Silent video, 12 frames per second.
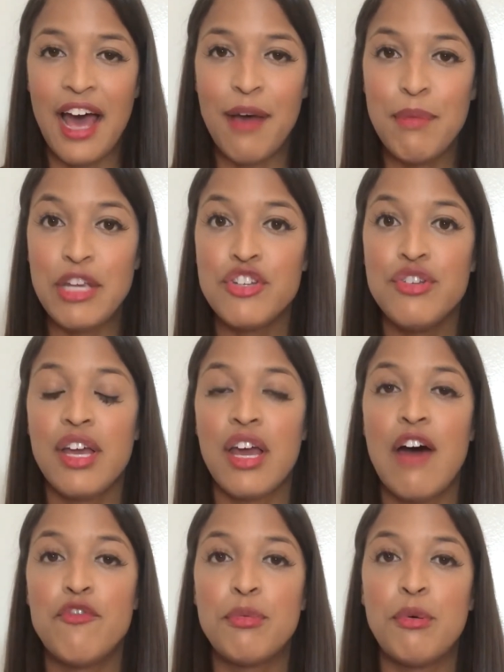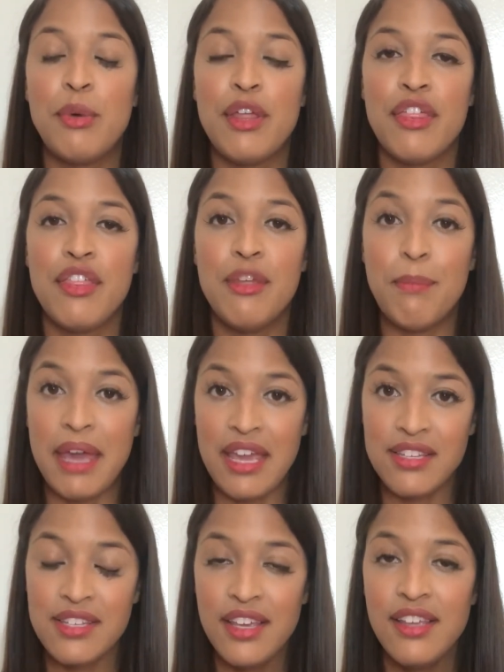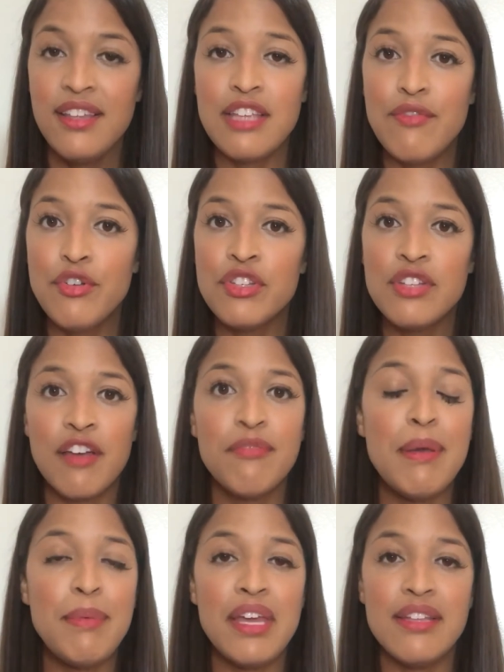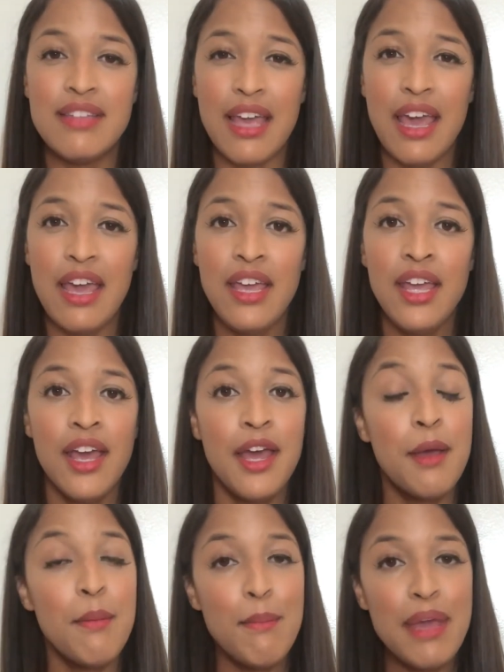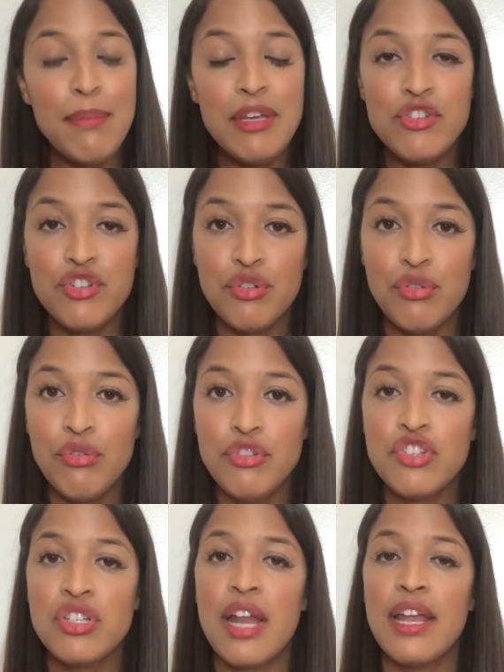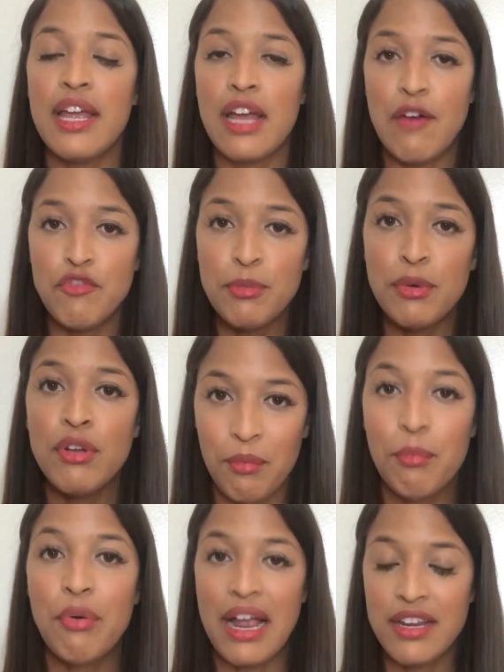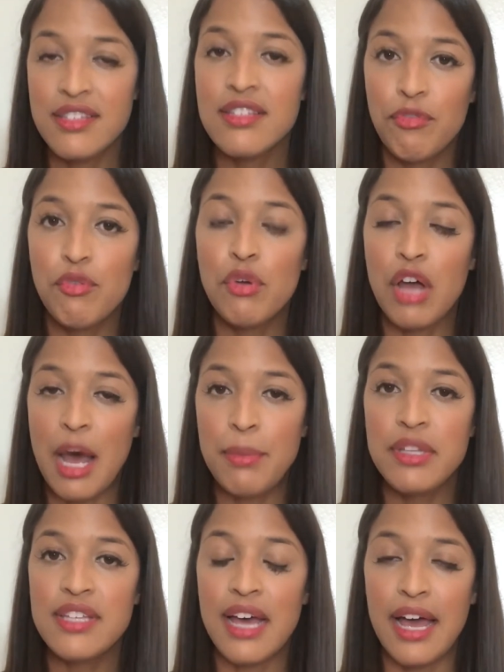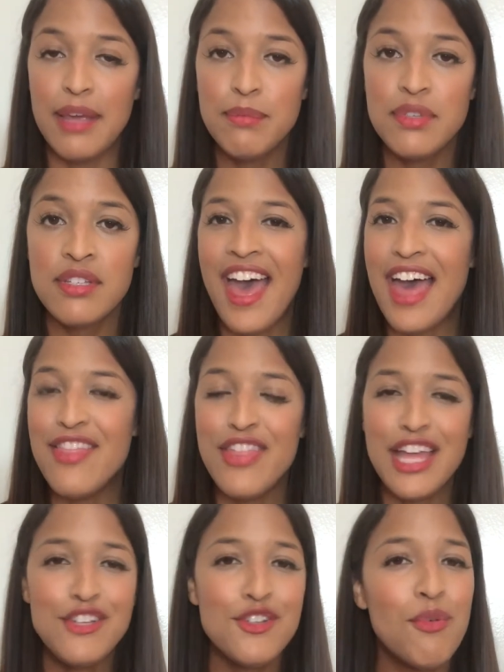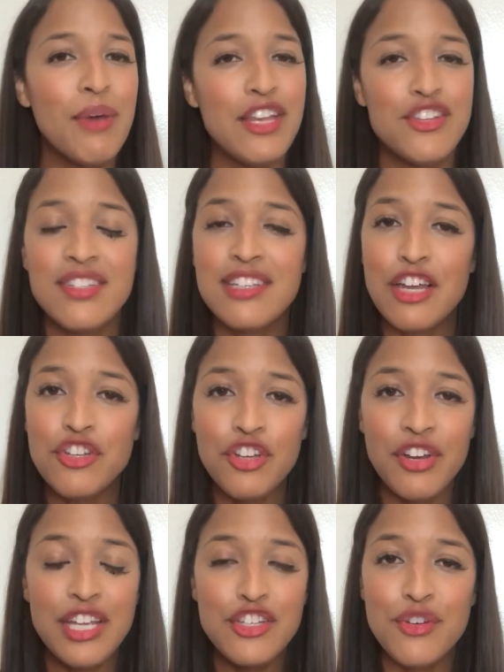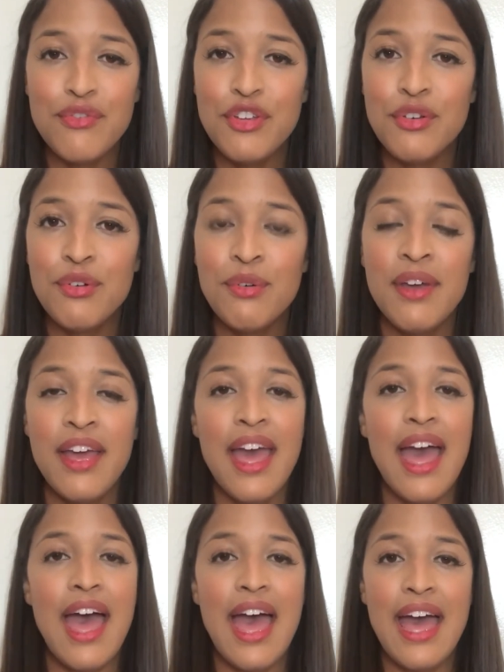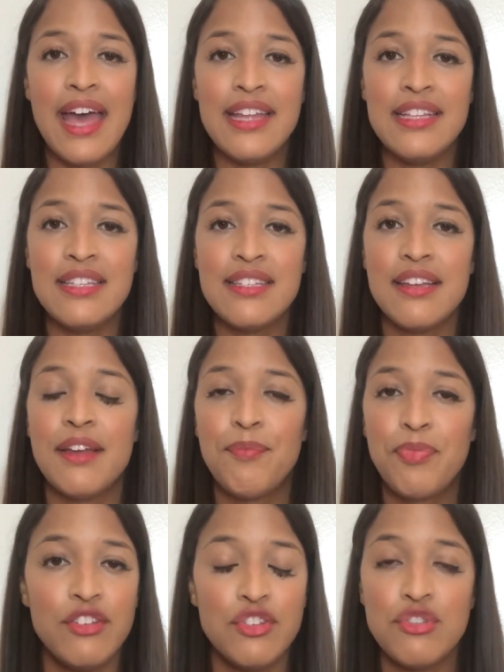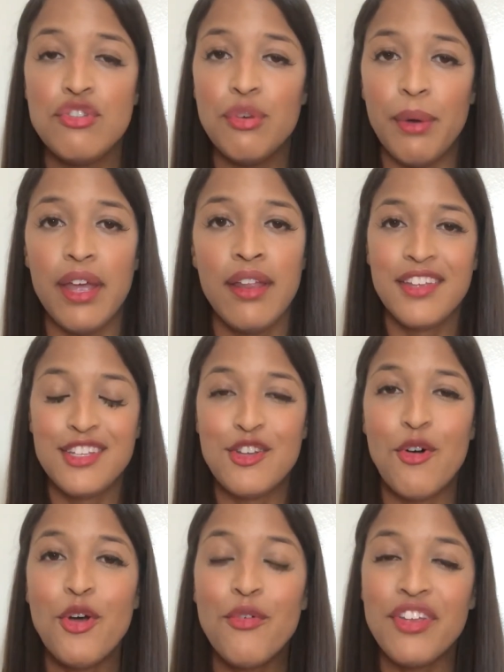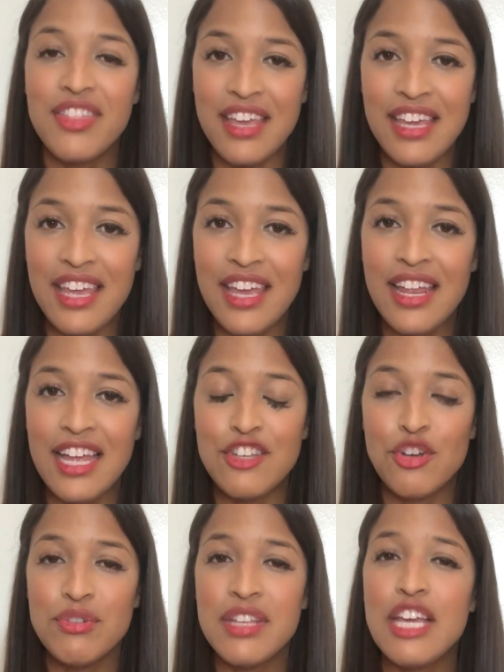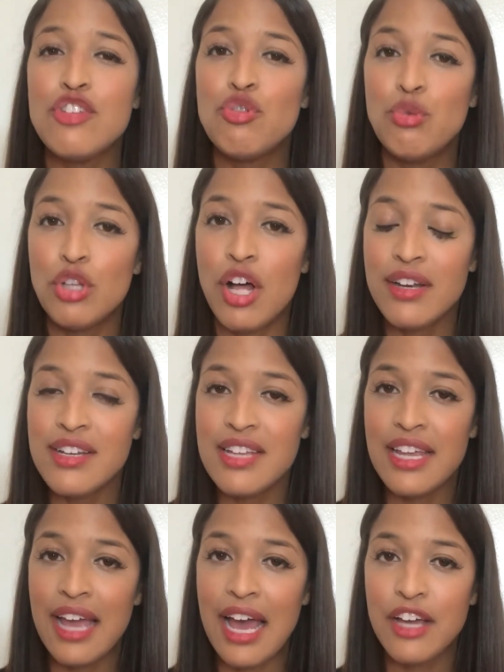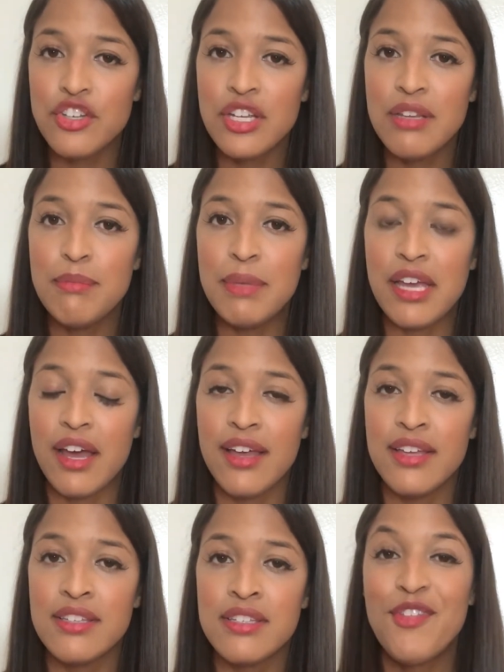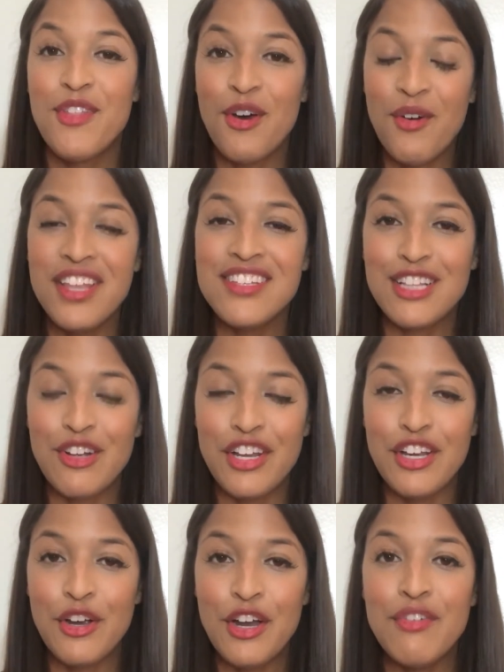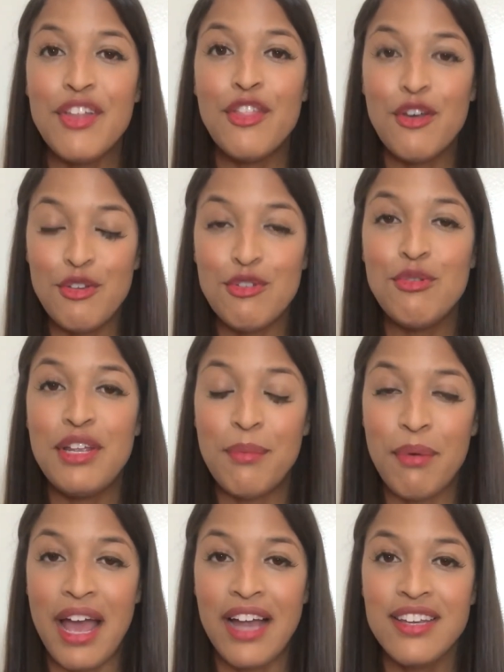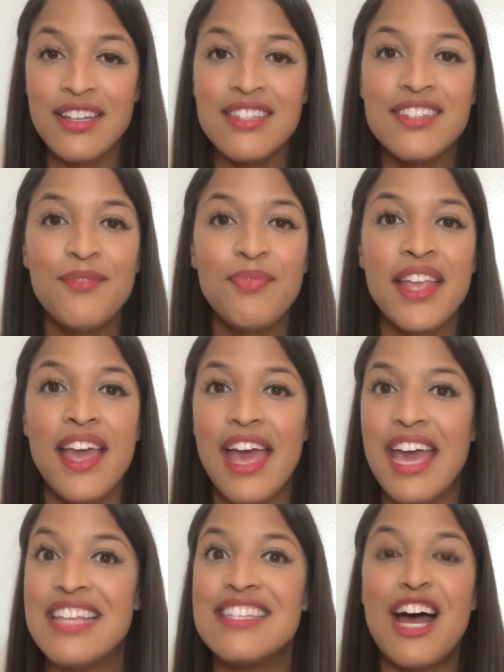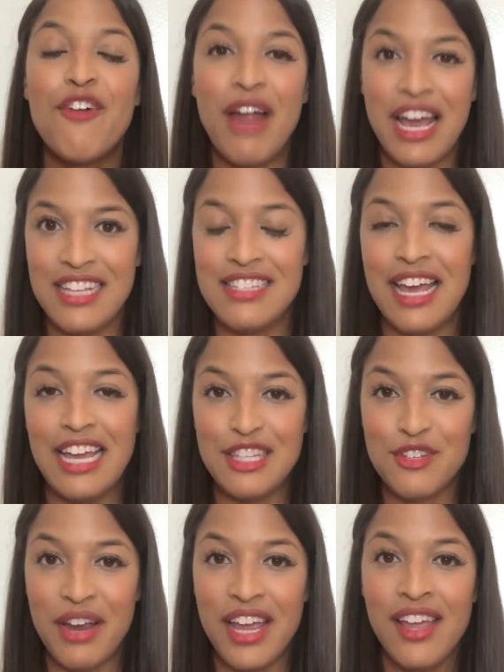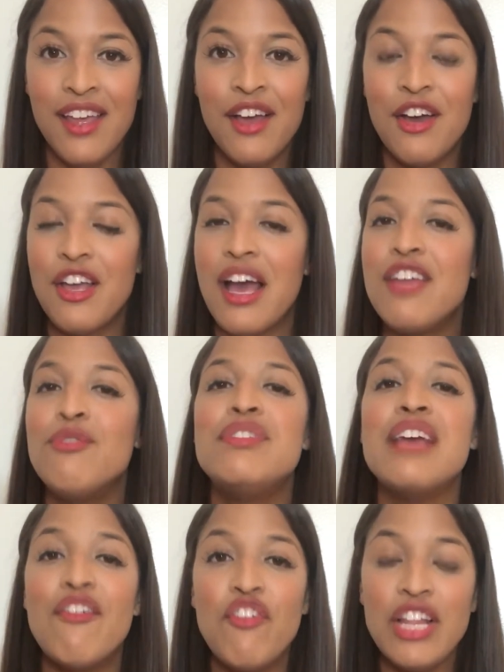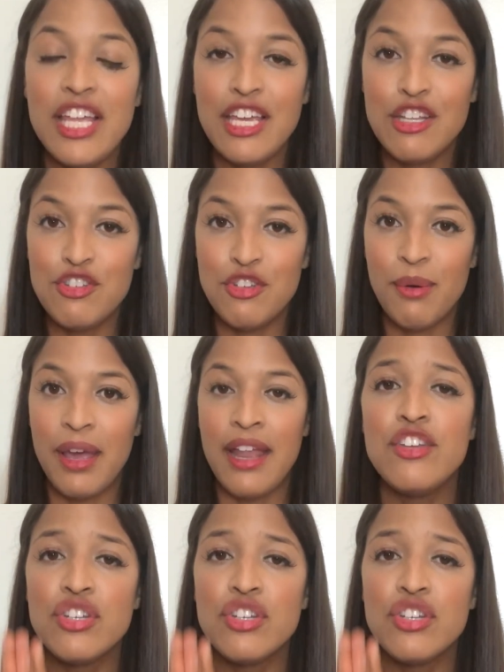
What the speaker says: Make sure you get comfortable with the pacing. Give yourself maybe a day, maybe two, just kind of get comfortable. Practice through a couple times and then don't wait. Just schedule your interview and just do it. Don't overthink it and don't take too long to take action because though it is a learning curve and though you do need to practice, it's not rocket science, right? You definitely can do it.